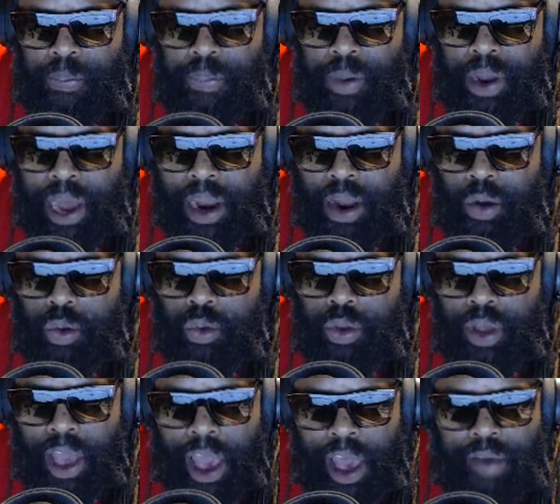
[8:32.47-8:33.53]
but I don't
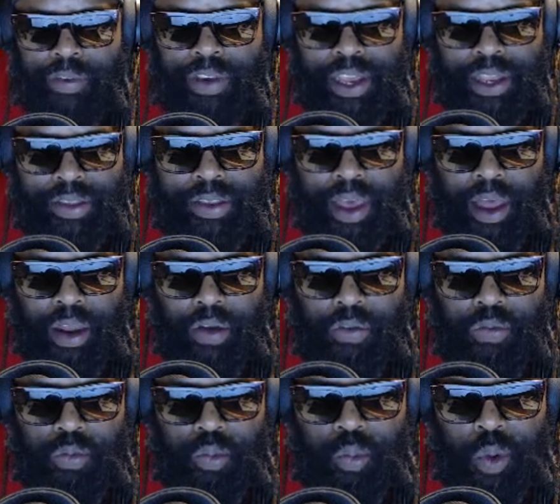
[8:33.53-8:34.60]
have detail
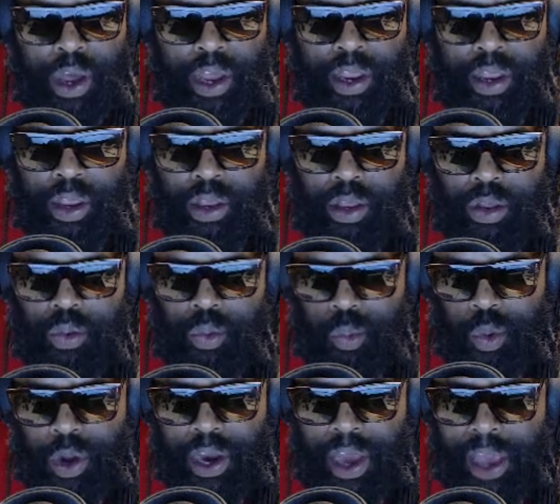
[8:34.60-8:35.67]
of what
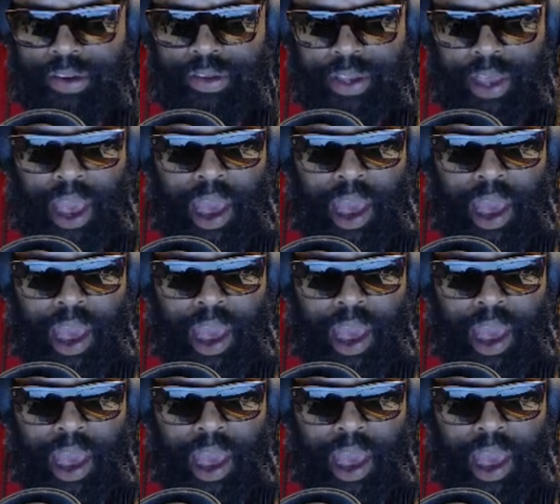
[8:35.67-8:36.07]
actually